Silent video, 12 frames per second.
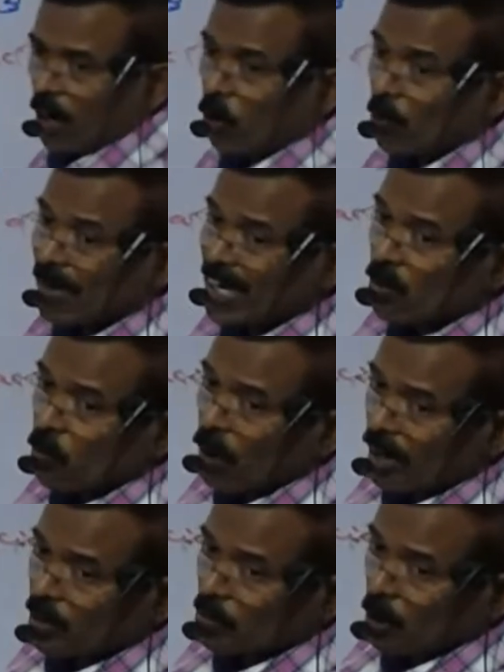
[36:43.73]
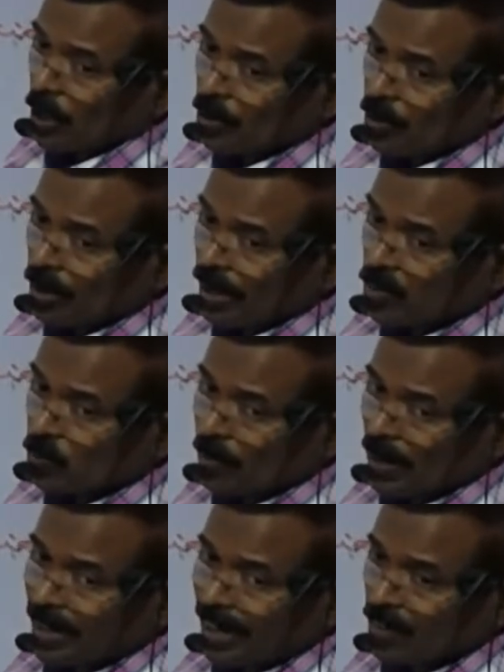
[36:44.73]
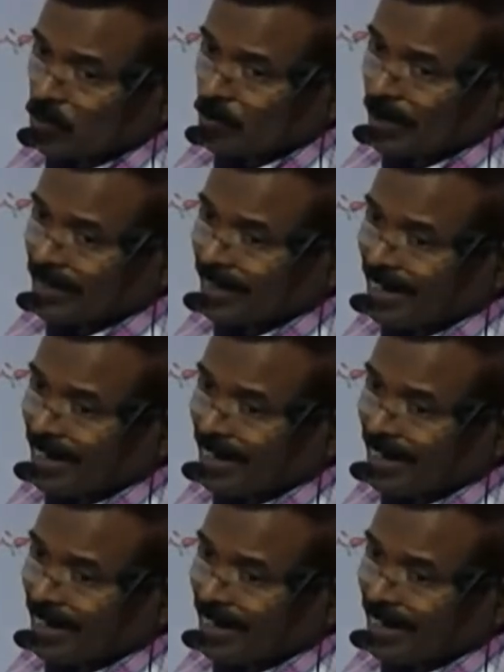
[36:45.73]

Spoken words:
How many water molecules are split as per the